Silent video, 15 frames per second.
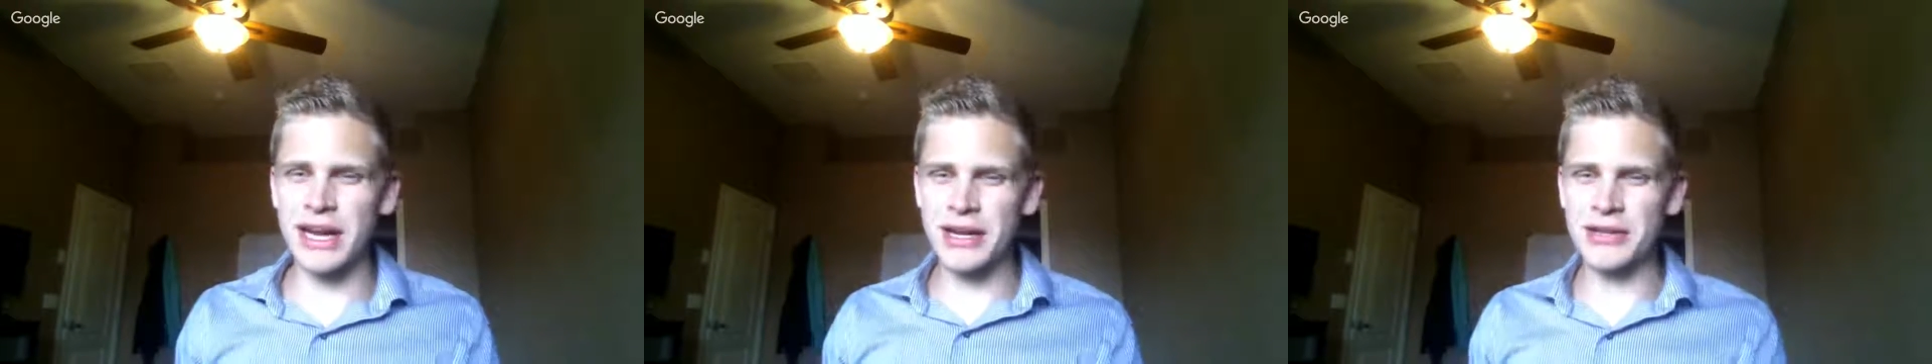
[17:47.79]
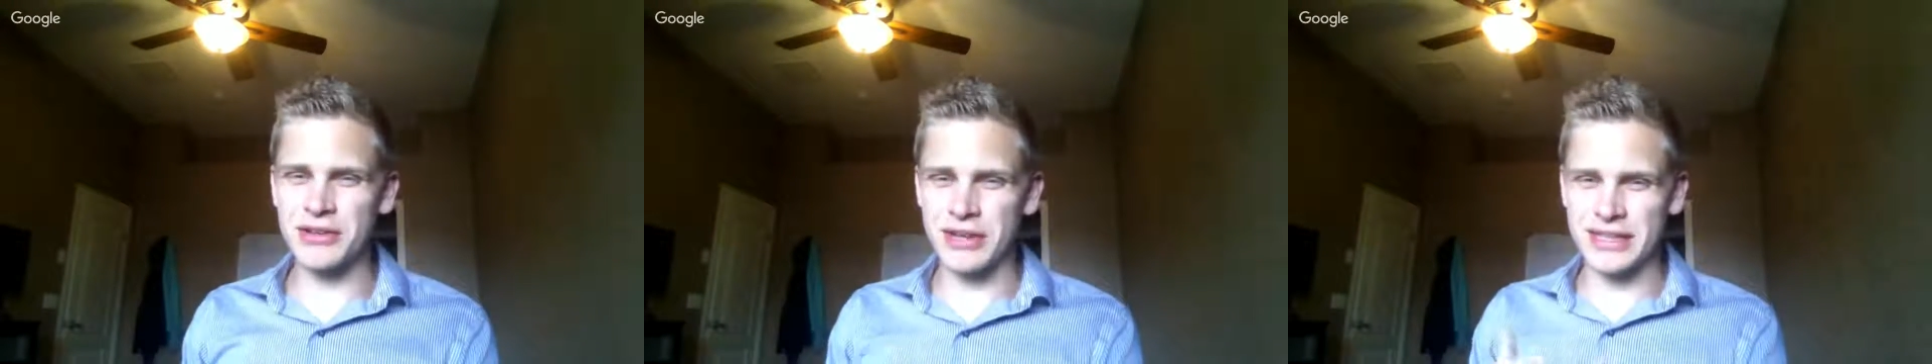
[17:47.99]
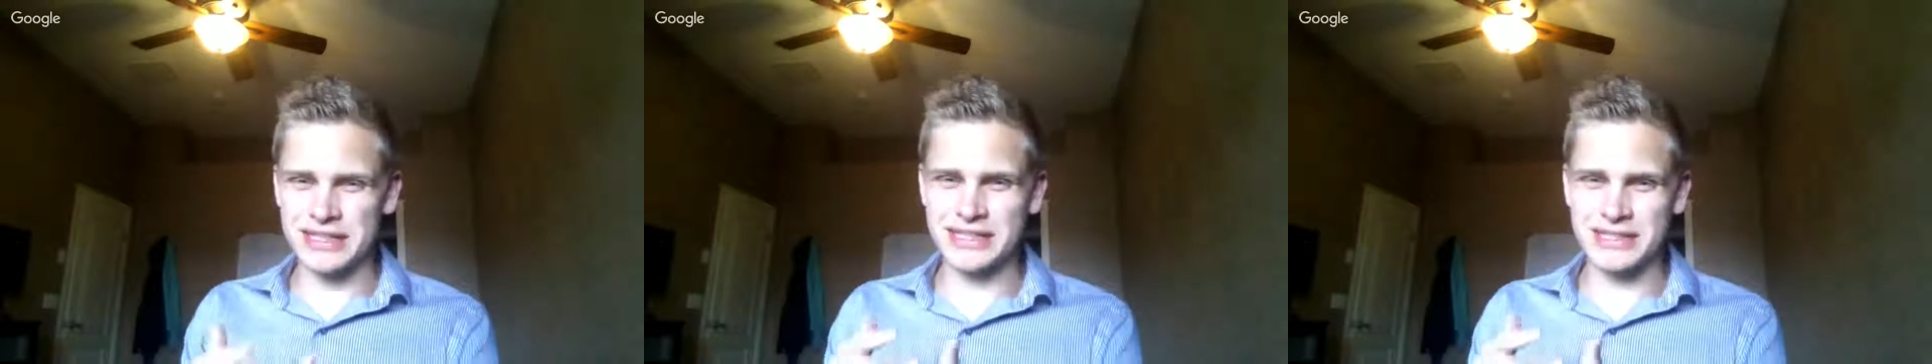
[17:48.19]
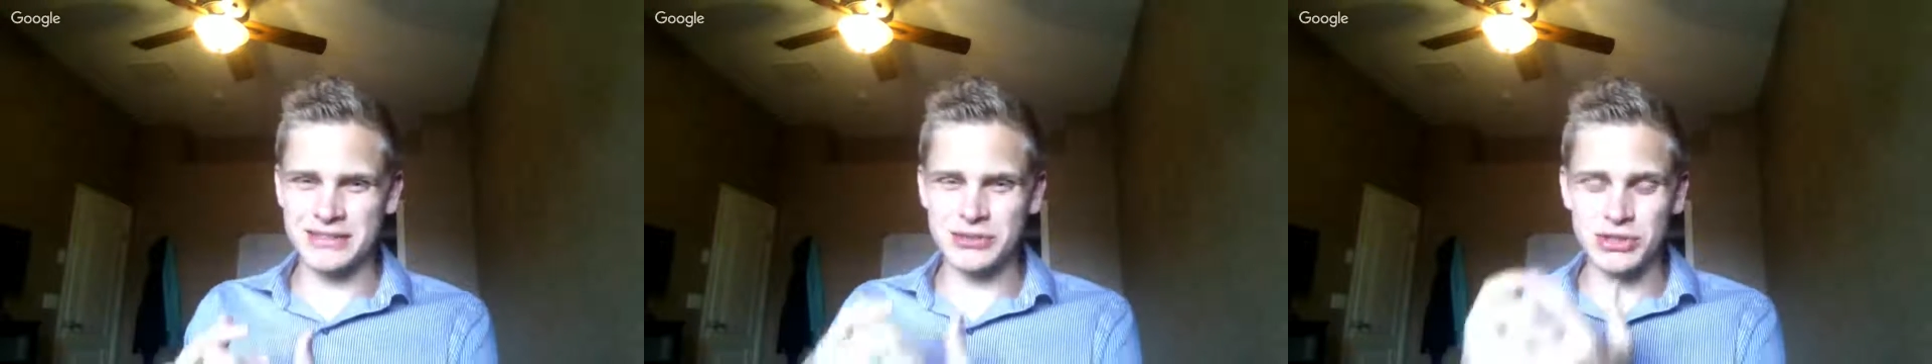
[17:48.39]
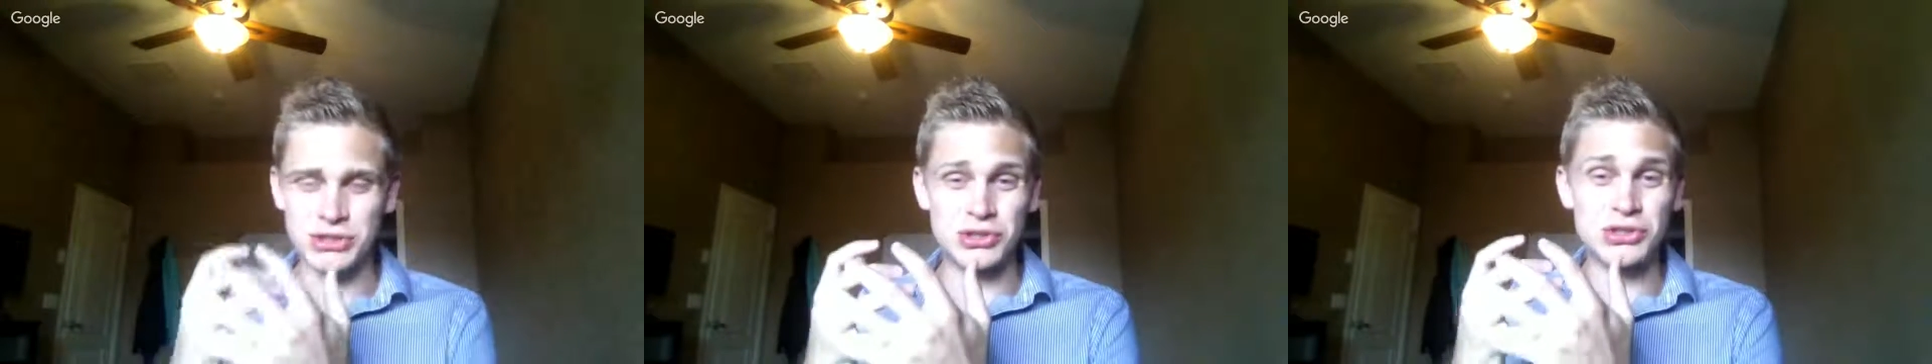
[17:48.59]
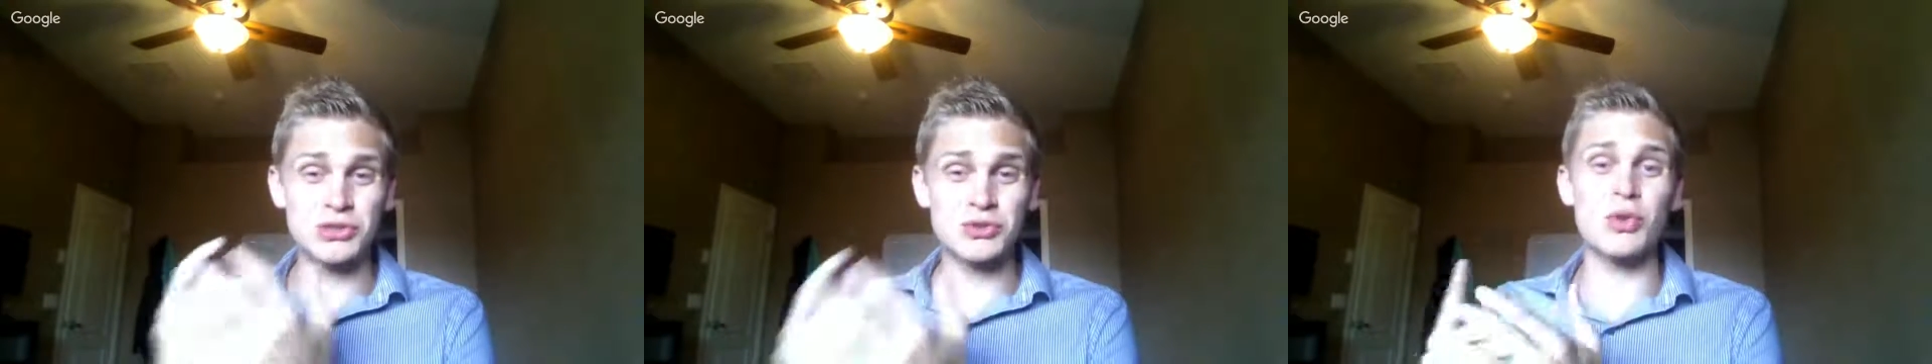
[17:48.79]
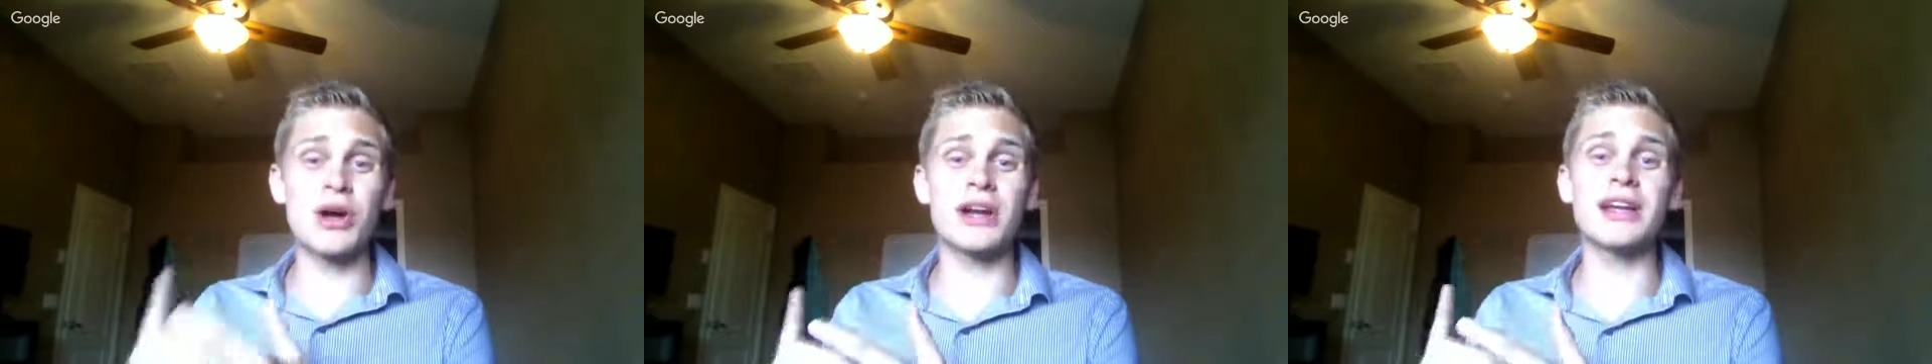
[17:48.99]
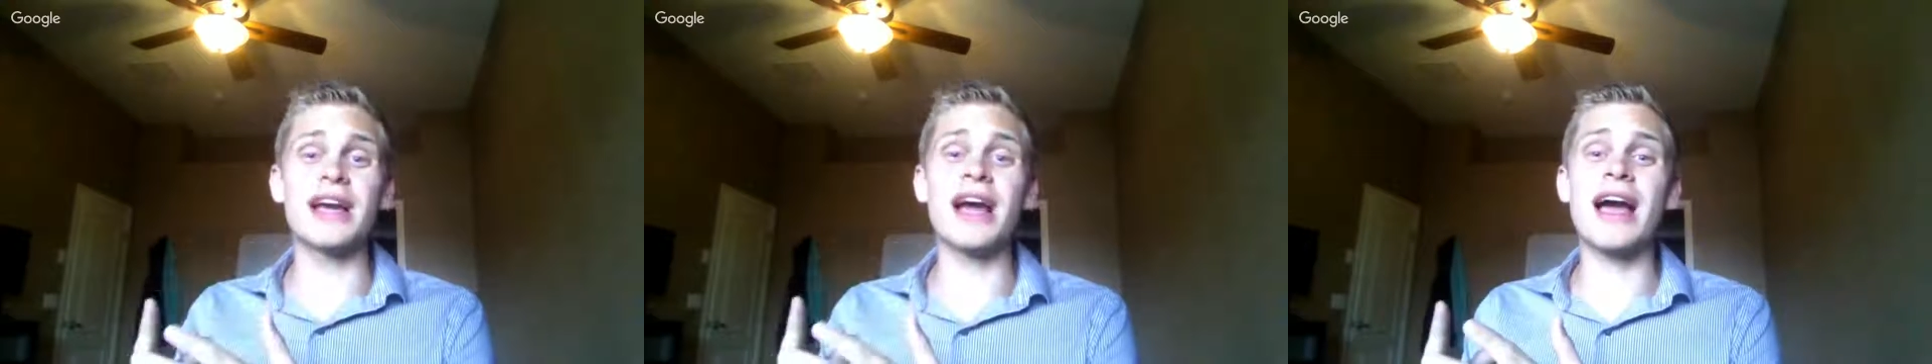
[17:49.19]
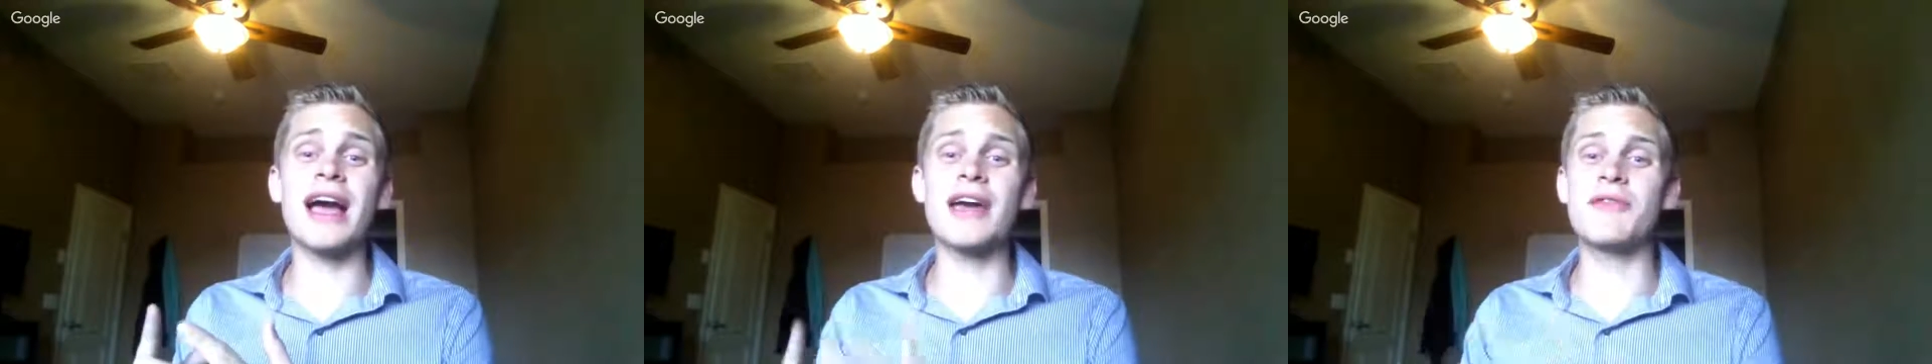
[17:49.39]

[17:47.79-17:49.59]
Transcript: I just this one guy,